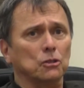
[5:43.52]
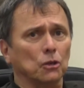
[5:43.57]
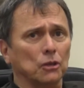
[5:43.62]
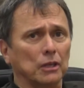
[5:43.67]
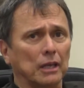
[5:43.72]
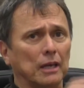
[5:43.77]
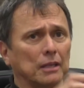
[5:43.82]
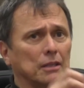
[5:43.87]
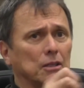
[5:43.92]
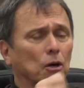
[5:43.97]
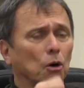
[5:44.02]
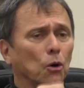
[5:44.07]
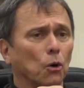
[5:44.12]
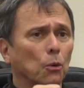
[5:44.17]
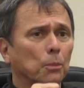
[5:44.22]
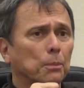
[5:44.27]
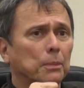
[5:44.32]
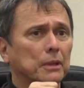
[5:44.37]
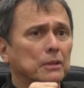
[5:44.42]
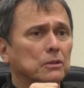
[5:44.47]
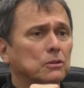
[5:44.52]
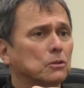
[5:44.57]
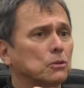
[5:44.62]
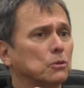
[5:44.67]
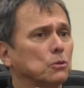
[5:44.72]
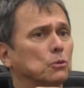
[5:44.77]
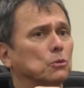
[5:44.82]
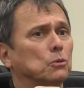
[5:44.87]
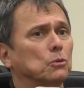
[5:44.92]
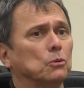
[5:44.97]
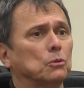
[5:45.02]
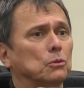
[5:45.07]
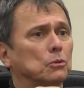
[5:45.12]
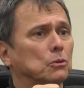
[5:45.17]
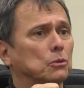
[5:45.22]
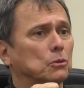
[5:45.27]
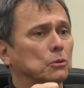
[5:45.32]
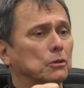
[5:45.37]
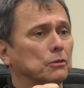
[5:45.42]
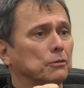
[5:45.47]
so yeah, the hope is to
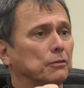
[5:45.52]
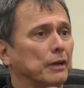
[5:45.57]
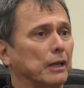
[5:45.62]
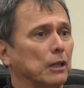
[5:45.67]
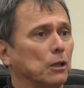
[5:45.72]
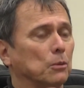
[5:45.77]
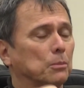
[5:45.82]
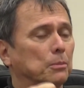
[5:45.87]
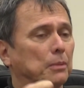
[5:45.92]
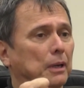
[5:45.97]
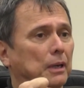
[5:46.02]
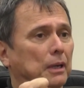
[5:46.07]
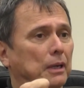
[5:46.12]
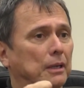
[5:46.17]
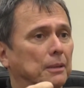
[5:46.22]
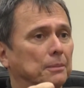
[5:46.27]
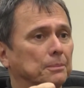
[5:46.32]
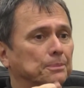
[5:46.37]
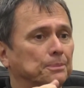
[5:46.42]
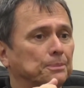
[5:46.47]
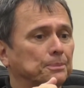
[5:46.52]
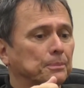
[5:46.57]
to develop a